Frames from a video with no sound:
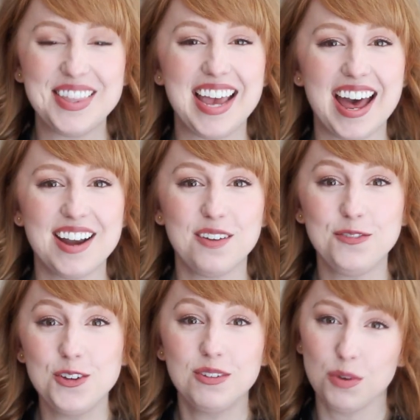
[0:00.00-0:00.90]
and they had a
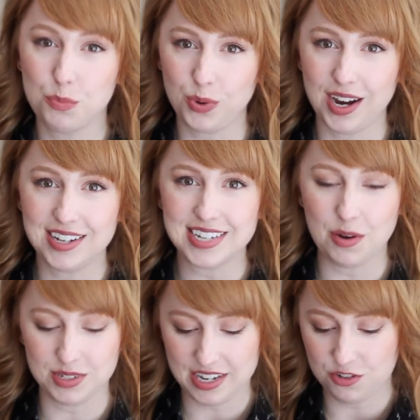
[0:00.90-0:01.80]
few different brands
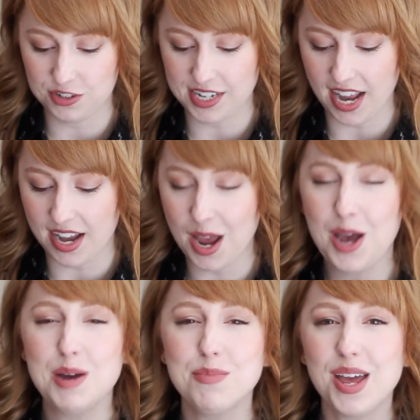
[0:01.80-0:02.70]
I was interested in.
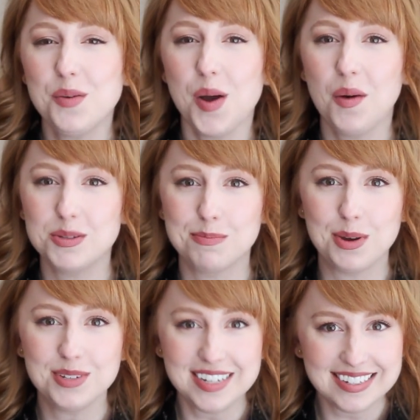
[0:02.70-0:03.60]
Probably the one I was
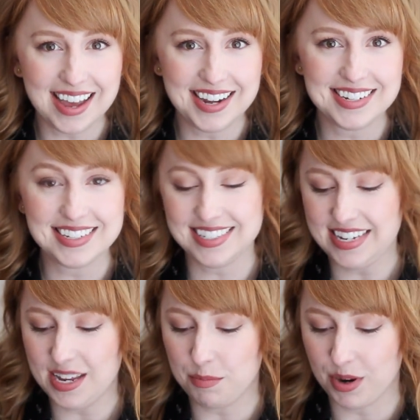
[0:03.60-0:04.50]
most excited to
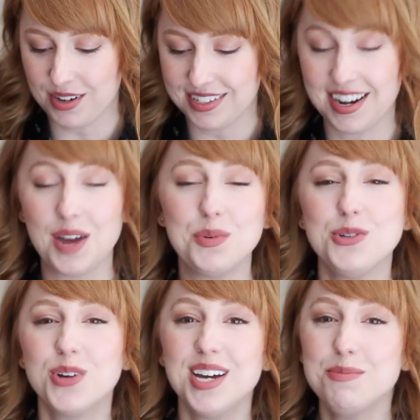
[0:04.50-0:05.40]
see in person, I will
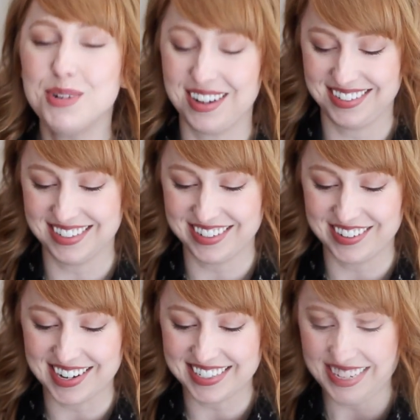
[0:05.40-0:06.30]
try to pronounce this
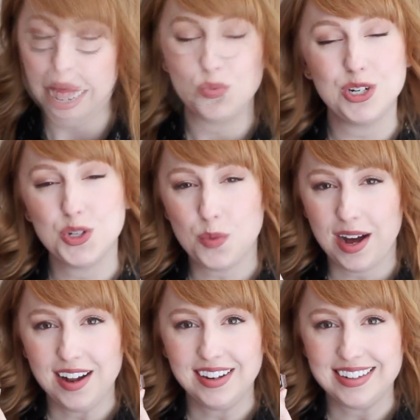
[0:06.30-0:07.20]
correctly,
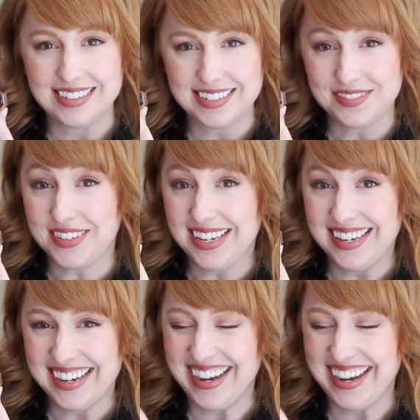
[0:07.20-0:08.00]
Rituel de Fille,